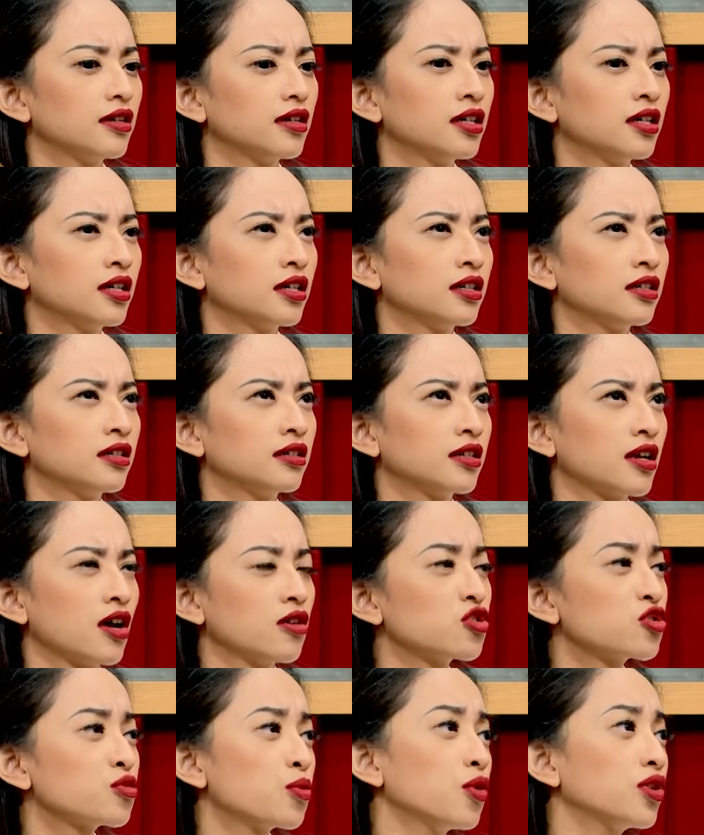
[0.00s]
uh,
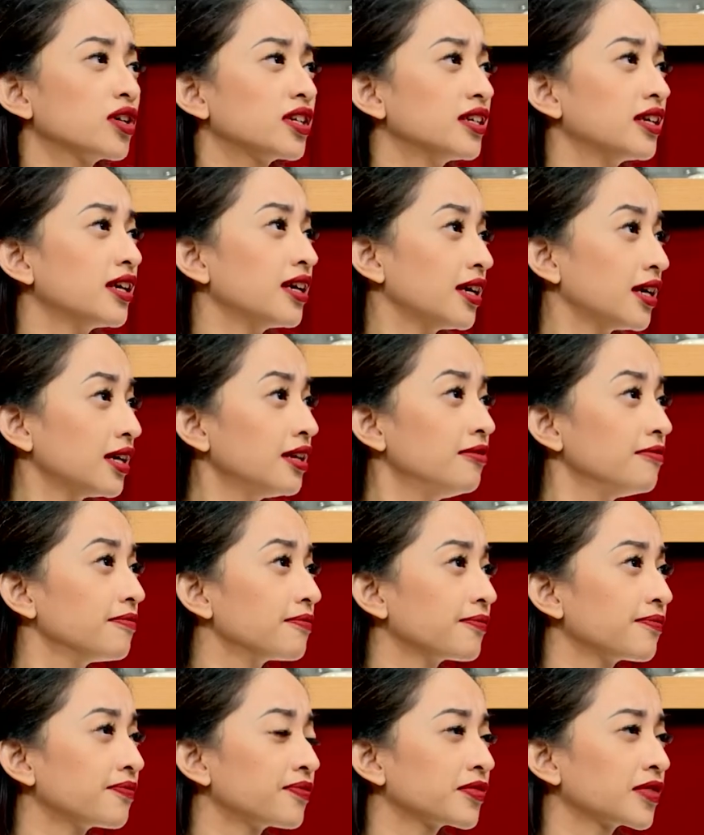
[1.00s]
outspoken kid.
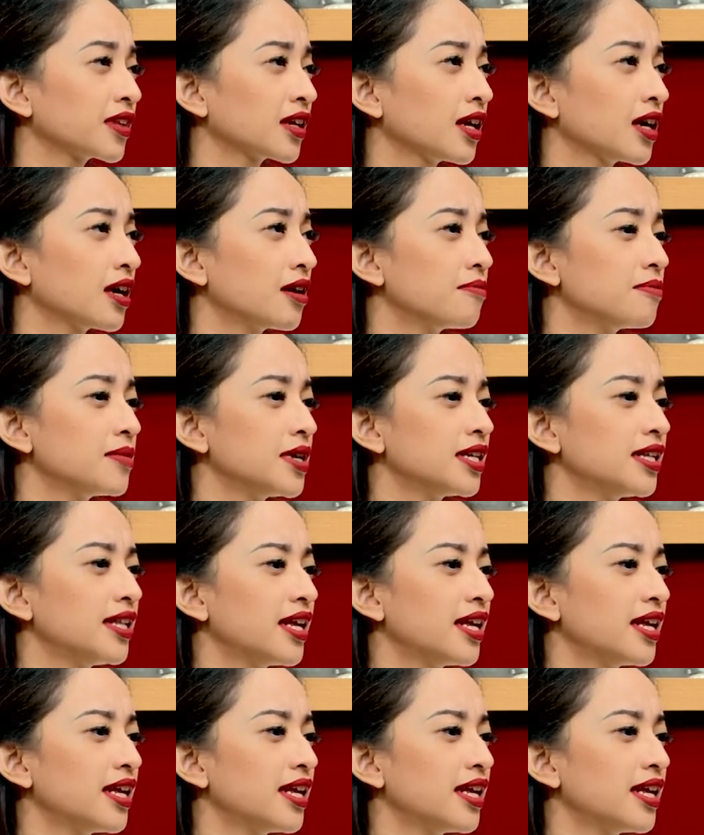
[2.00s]
But